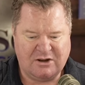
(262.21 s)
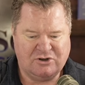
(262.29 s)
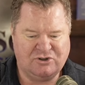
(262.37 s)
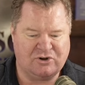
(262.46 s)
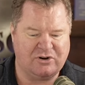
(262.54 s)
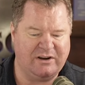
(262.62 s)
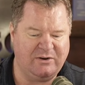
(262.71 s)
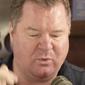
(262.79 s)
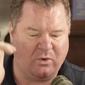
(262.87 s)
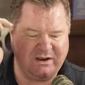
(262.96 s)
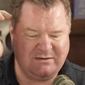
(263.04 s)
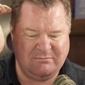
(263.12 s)
During
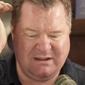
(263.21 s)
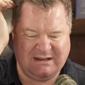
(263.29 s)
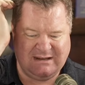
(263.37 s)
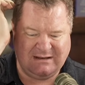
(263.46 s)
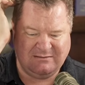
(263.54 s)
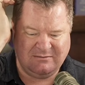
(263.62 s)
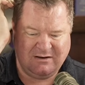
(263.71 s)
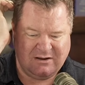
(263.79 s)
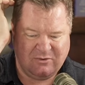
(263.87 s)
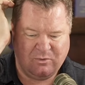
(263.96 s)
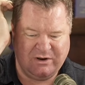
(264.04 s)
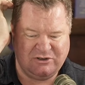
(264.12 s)
one meeting,
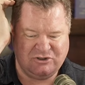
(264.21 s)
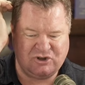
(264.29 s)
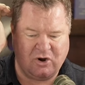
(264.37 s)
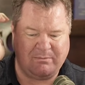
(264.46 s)
when Joe